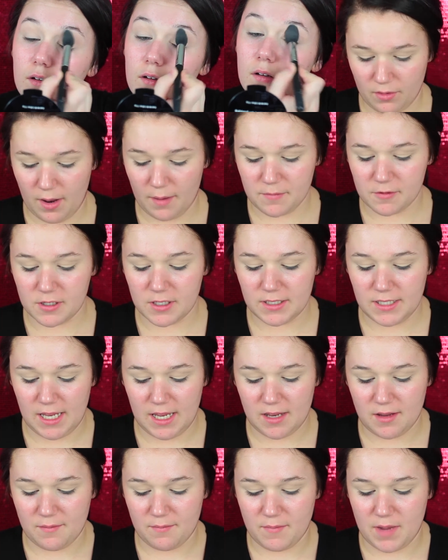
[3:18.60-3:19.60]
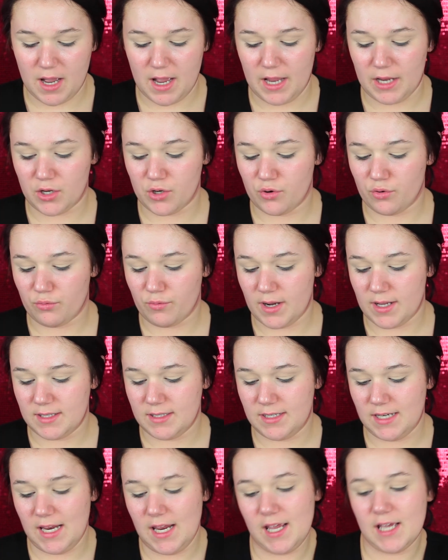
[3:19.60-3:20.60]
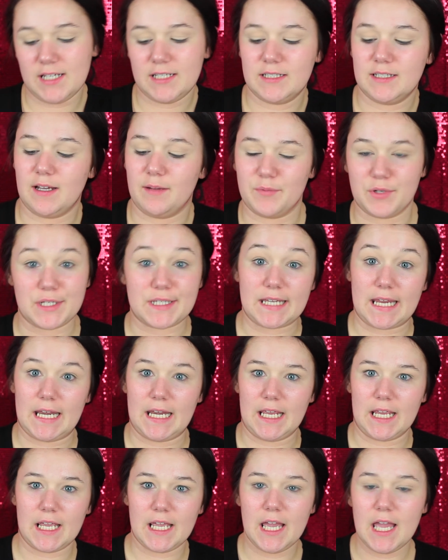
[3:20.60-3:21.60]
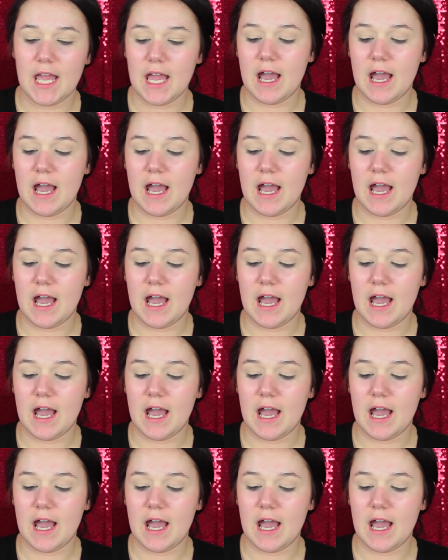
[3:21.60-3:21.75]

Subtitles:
So I'm going to take my crusty, I'm just kidding,